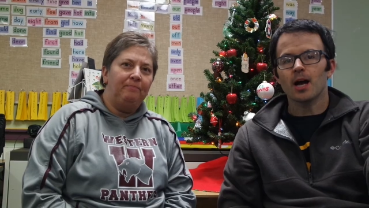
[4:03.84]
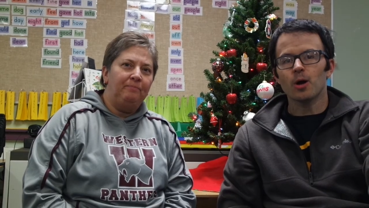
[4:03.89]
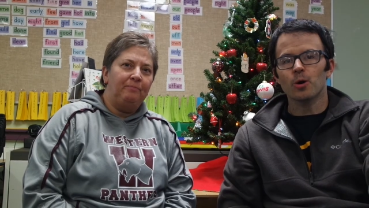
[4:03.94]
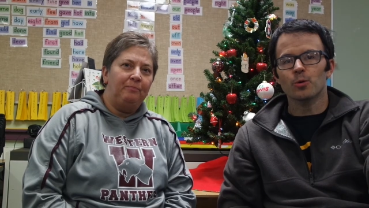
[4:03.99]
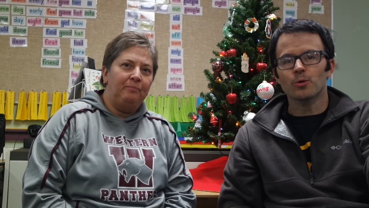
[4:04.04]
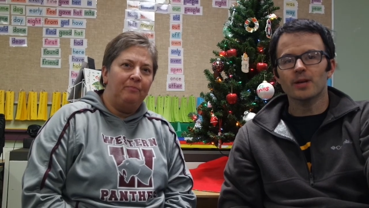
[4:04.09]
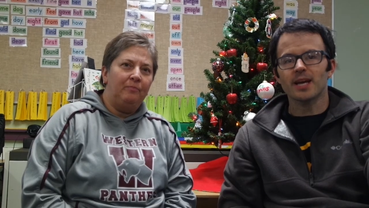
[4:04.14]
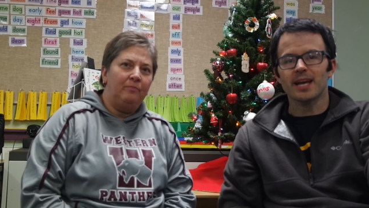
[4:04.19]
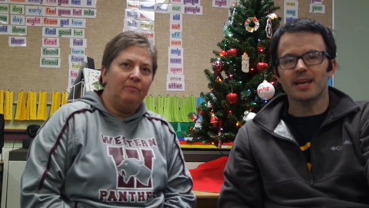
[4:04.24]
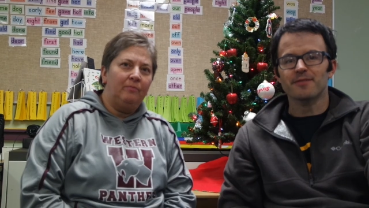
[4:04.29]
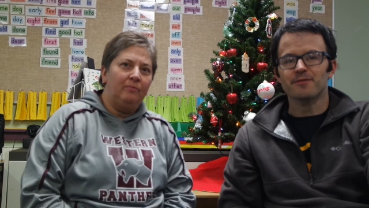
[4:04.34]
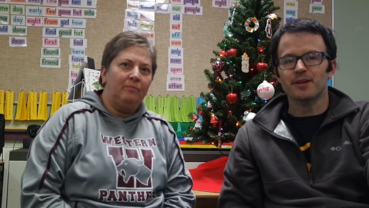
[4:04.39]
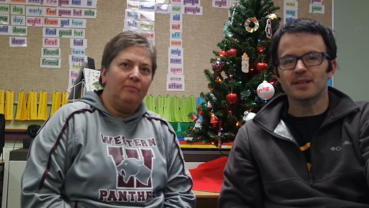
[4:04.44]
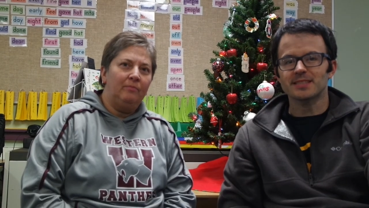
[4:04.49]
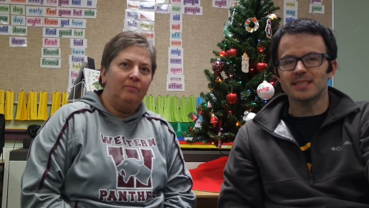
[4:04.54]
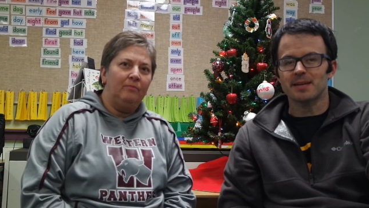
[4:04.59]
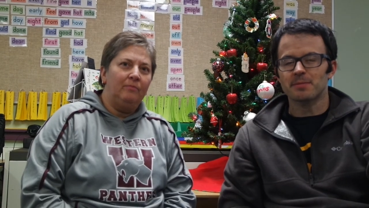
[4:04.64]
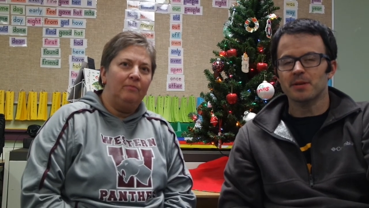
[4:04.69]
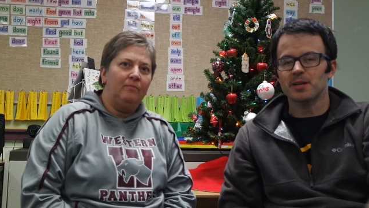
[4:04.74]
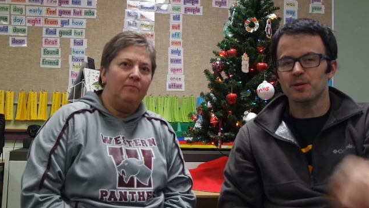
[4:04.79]
Speaker 1: Okay,
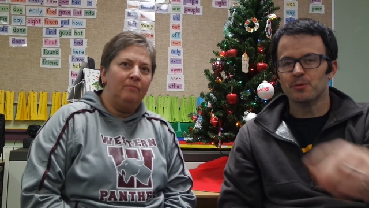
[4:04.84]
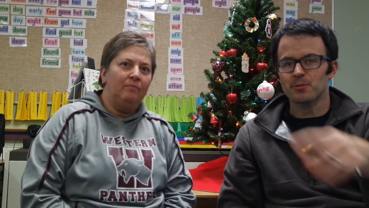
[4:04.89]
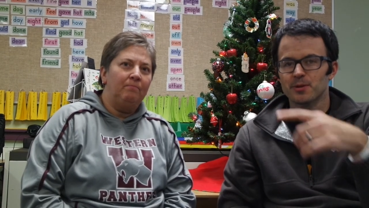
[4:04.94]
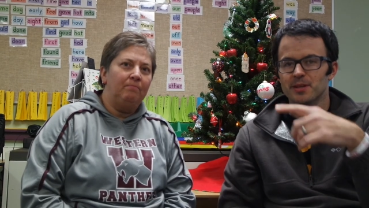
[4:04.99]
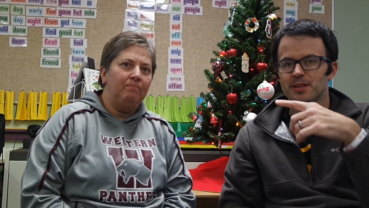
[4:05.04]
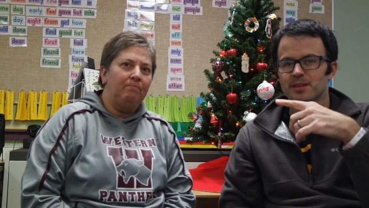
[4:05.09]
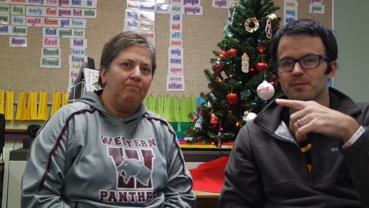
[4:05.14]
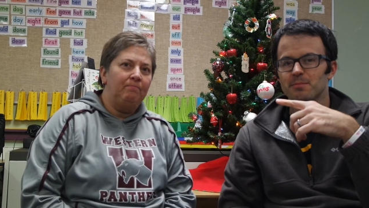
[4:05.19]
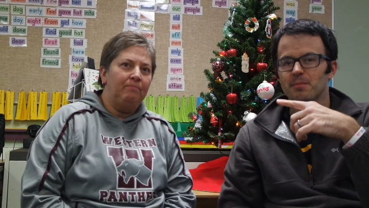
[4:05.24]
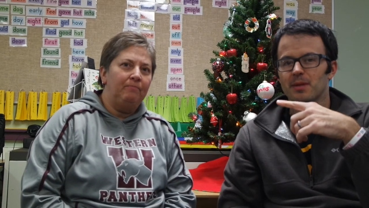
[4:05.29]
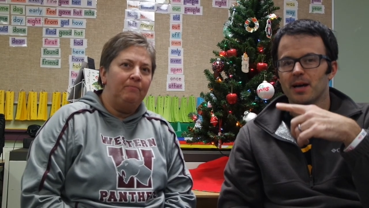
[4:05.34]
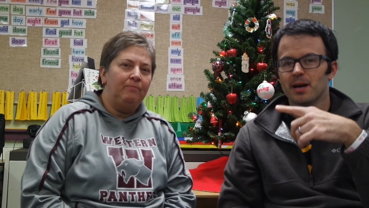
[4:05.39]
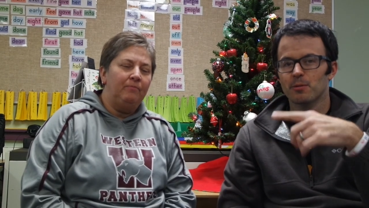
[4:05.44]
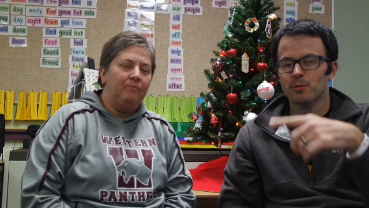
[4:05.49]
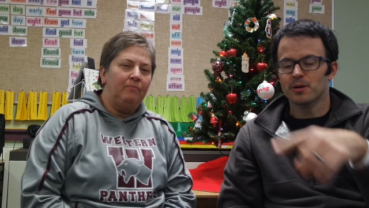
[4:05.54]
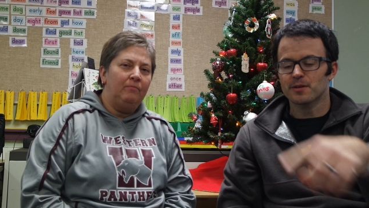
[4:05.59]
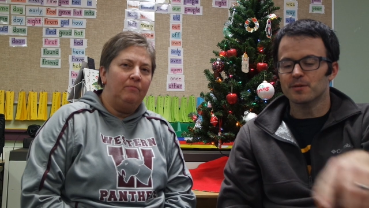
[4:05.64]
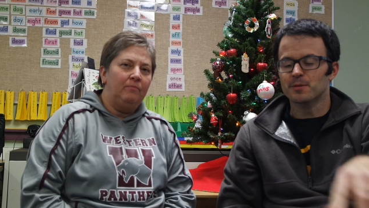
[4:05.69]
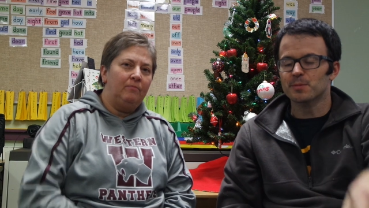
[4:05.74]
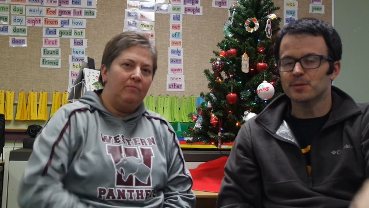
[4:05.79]
friends, I'm here with
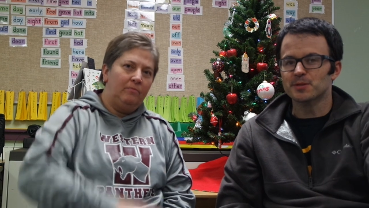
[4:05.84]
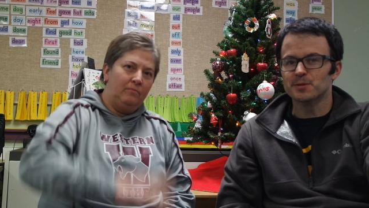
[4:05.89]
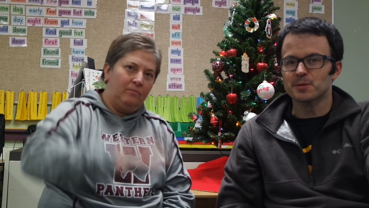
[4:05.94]
my wonderful